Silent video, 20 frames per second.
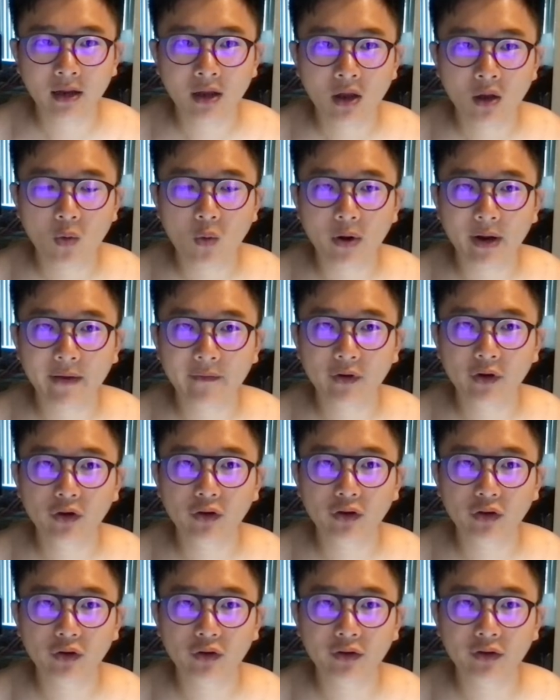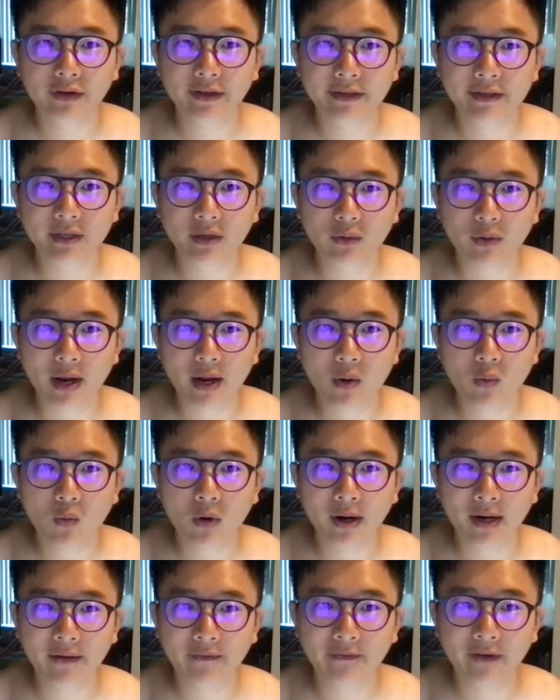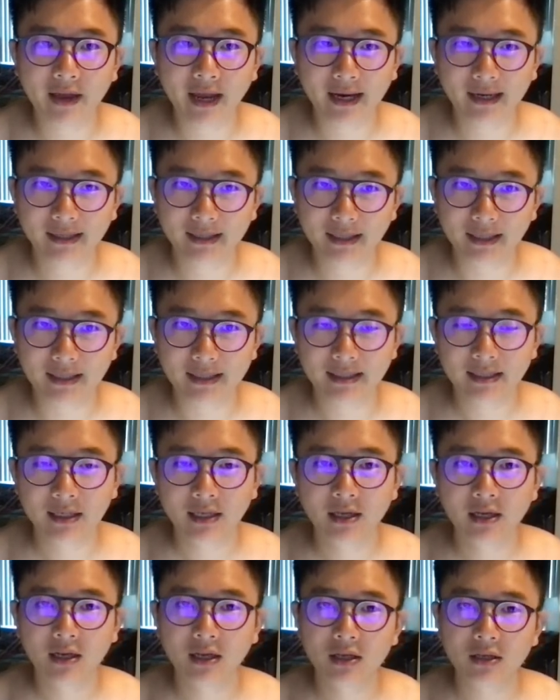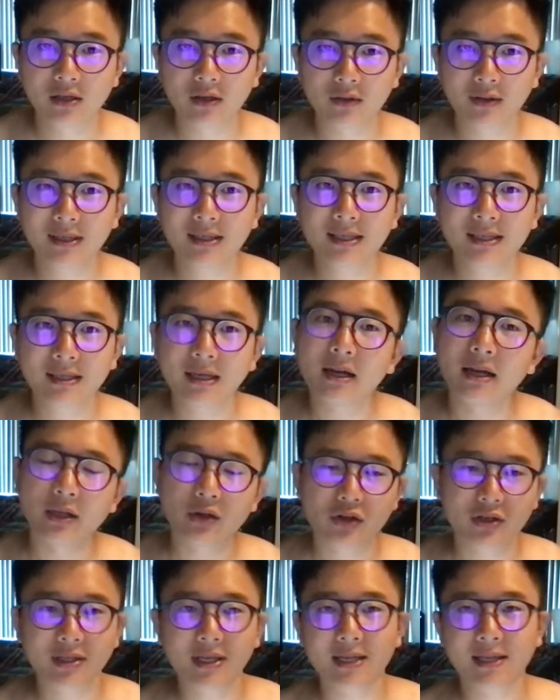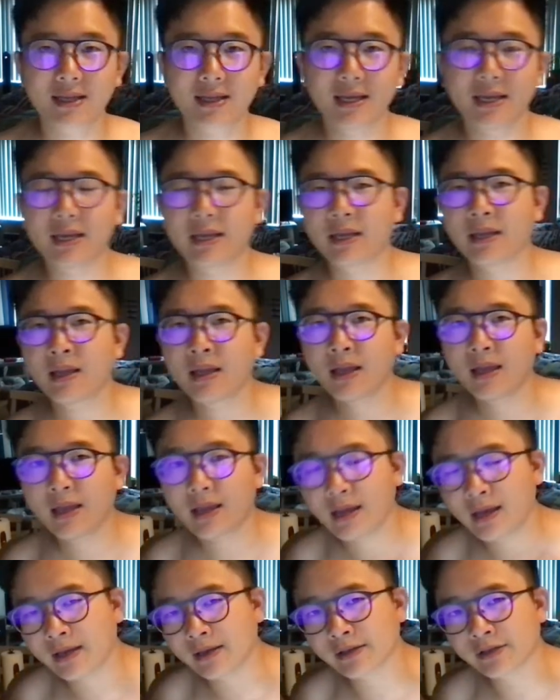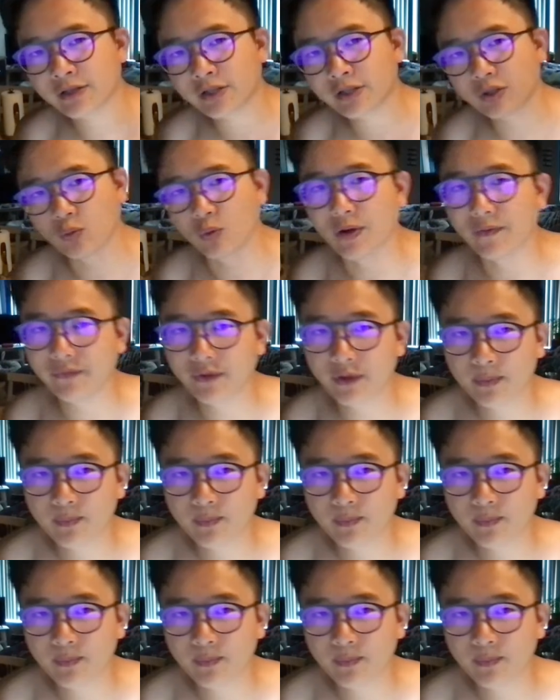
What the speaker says: whatever you do to this array won't affect this. So this is an interesting thing in Swift,